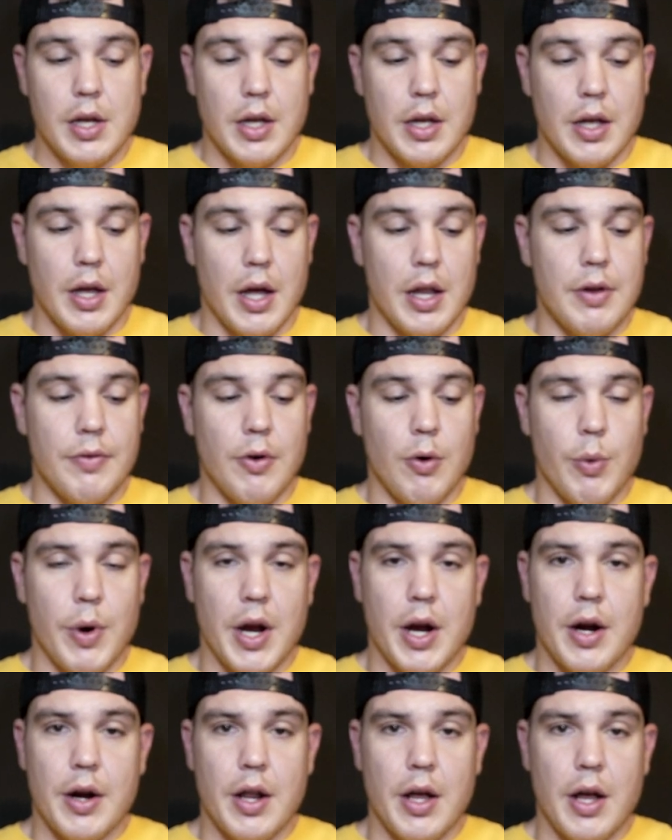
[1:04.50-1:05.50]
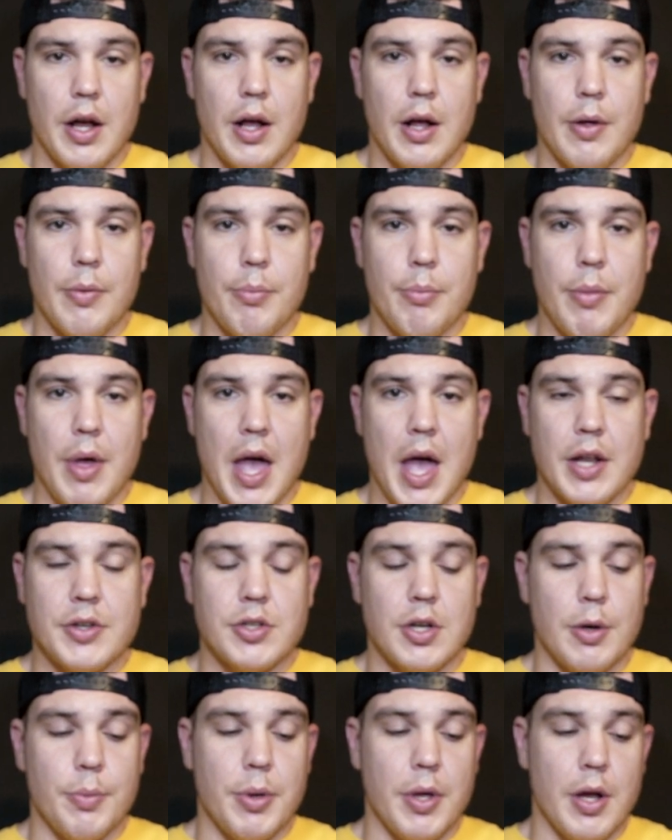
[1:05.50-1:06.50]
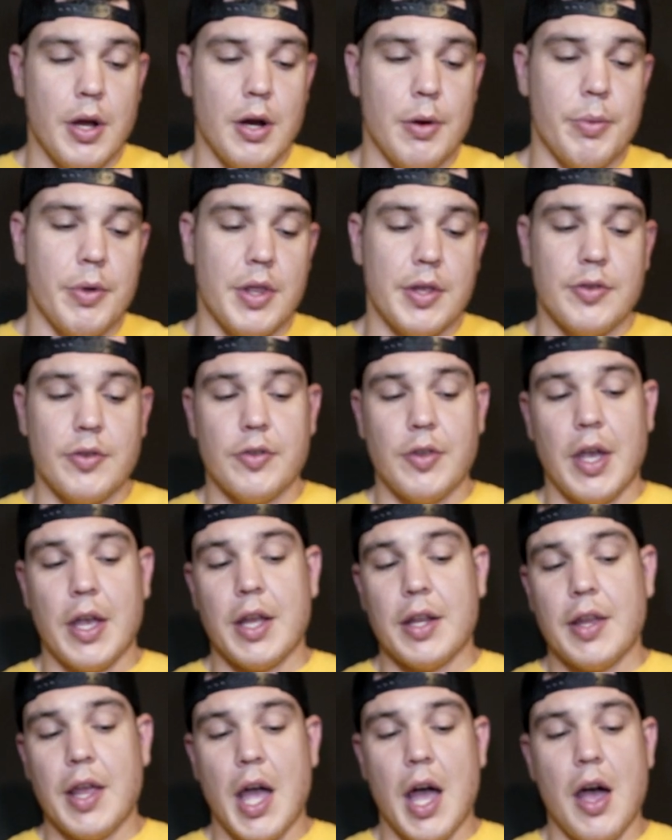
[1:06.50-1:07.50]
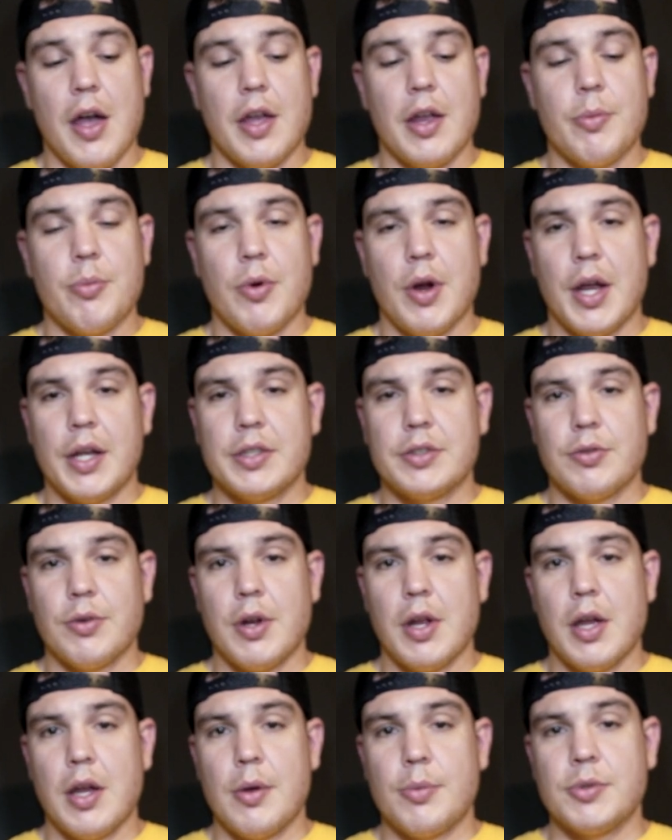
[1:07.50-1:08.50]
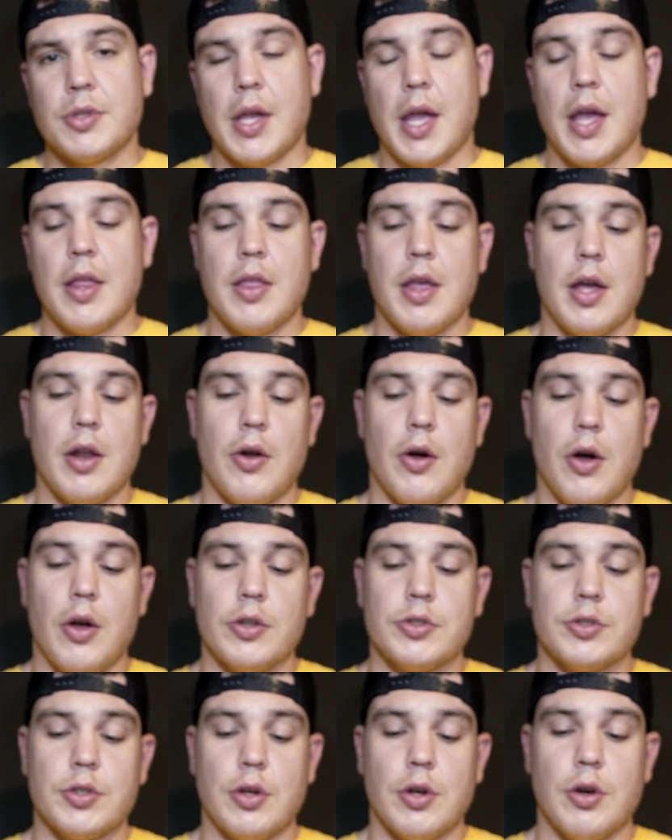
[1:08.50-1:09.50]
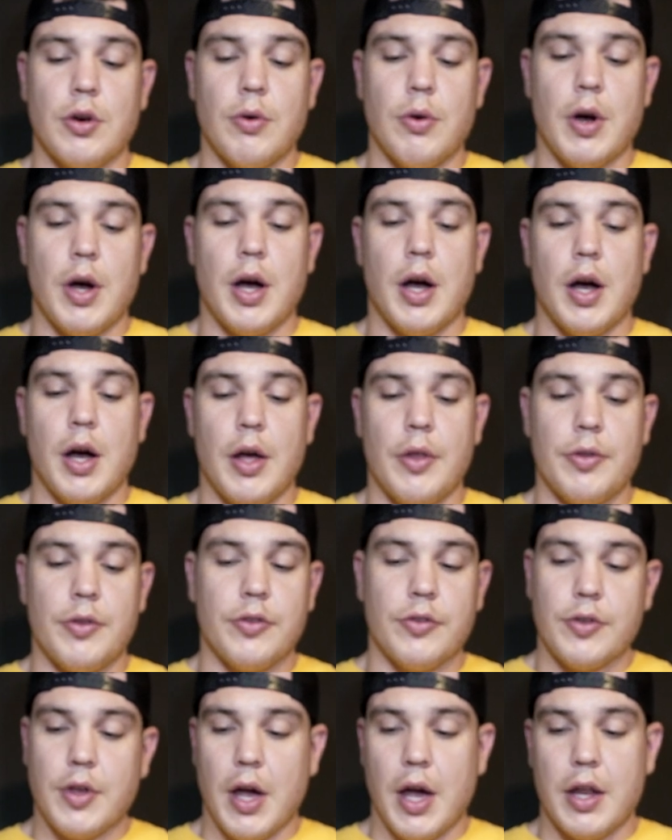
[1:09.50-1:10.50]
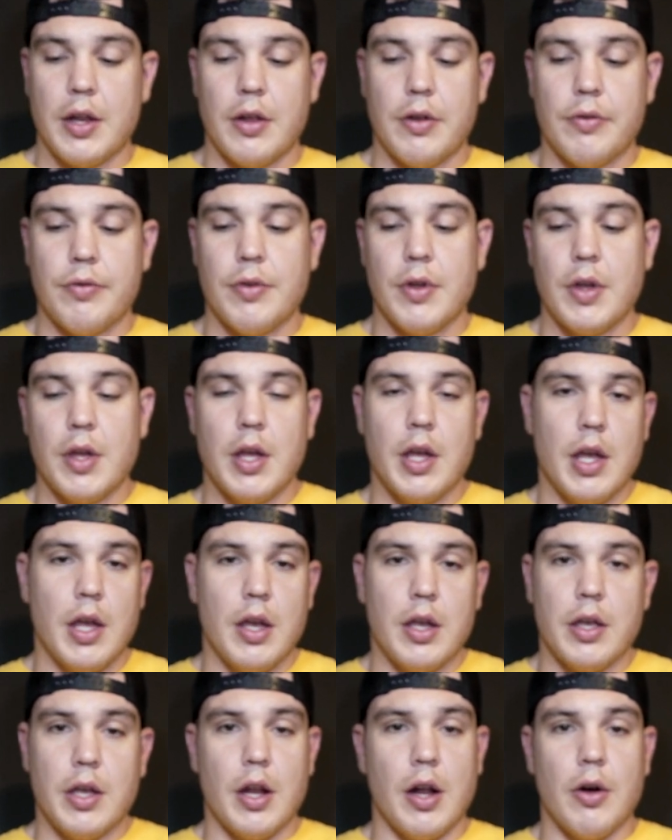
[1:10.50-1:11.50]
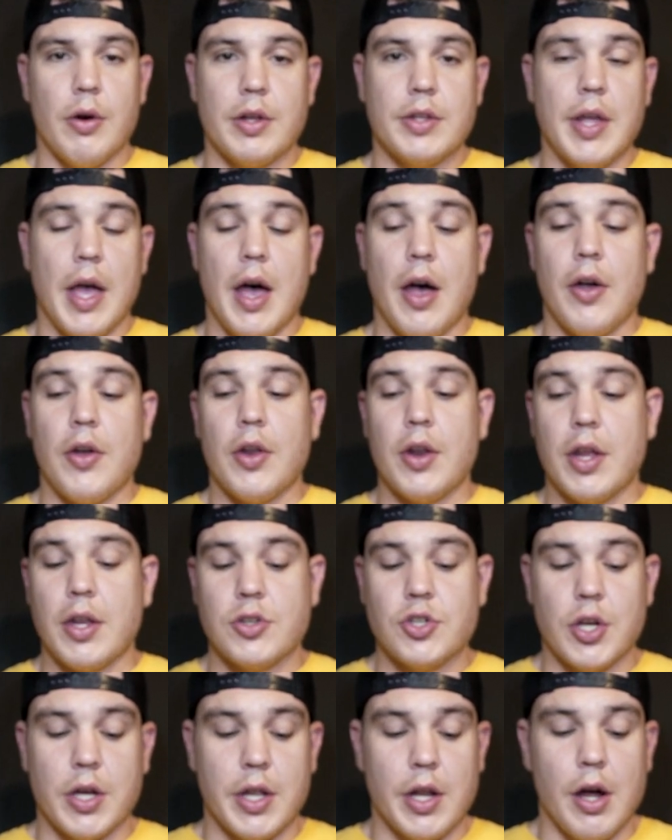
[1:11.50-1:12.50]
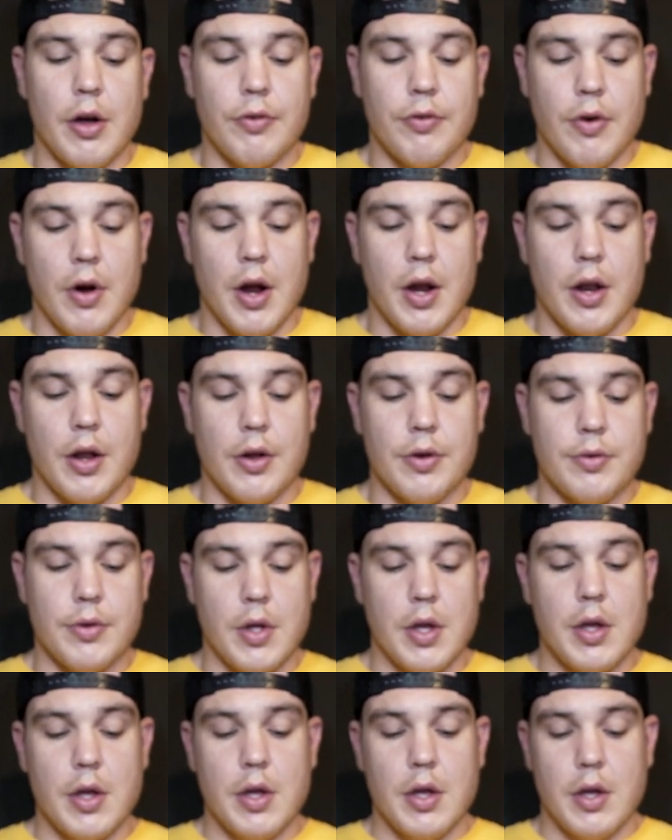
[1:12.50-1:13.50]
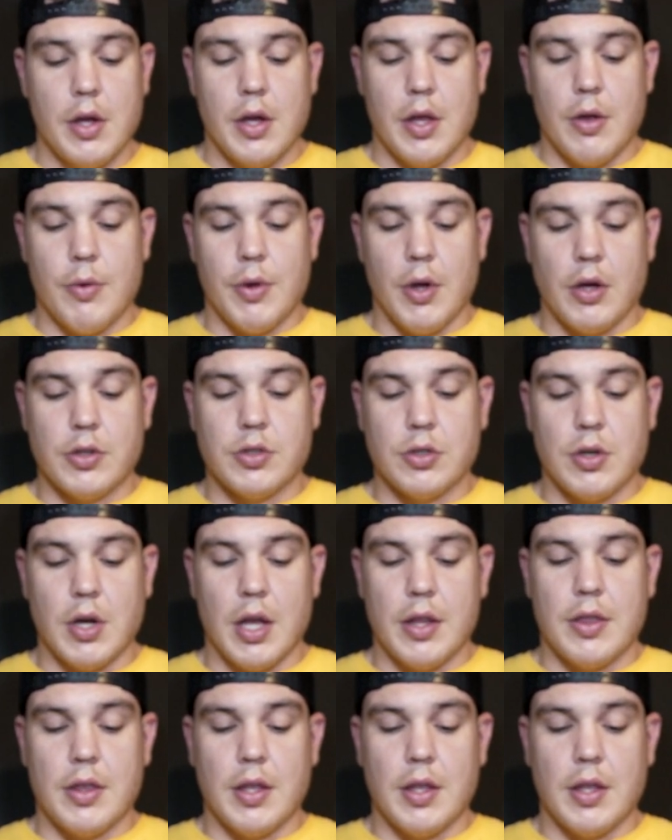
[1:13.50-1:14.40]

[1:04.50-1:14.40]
Kind of a weird matchup here, but this is like Italian braised ribs, and then also this is kind of, you know, Italian-y chicken Alfredo. And we also got